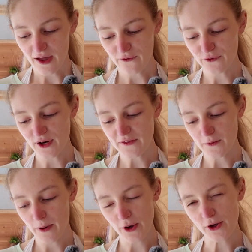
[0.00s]
feel like the
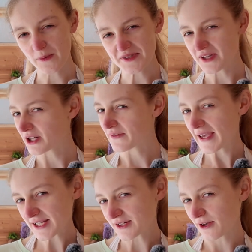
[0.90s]
Pokemon's kind of
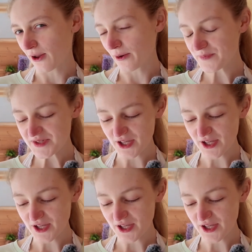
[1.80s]
hidden a lot,